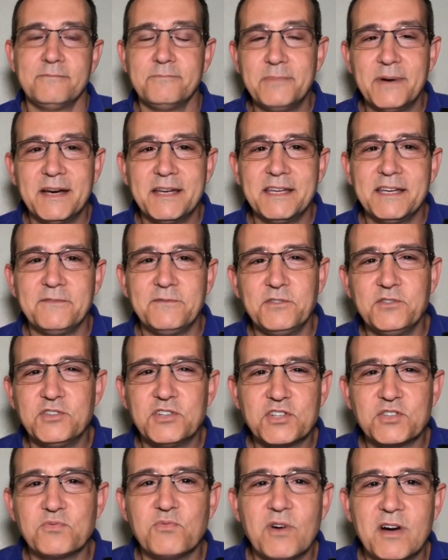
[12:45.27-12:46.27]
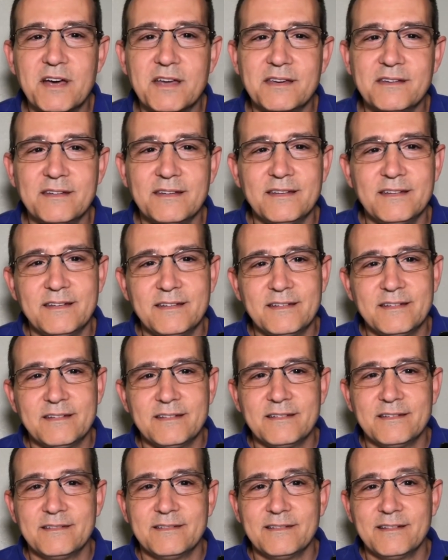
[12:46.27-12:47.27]
But if you just want
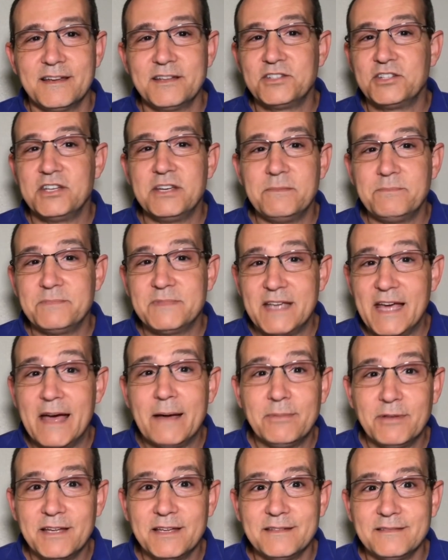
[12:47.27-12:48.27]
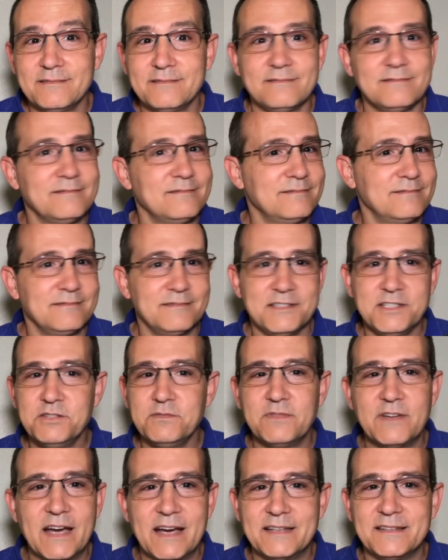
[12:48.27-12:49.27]
a cheap tablet,
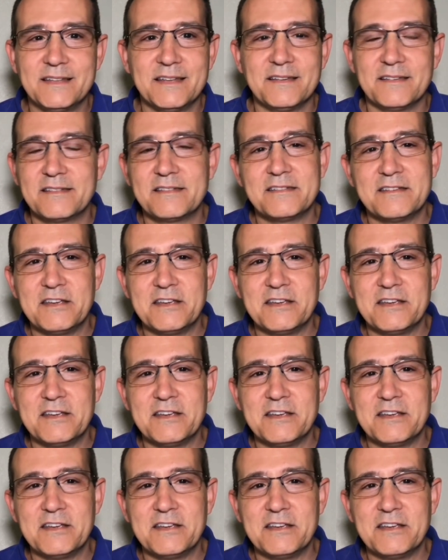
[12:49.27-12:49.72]
you've got this.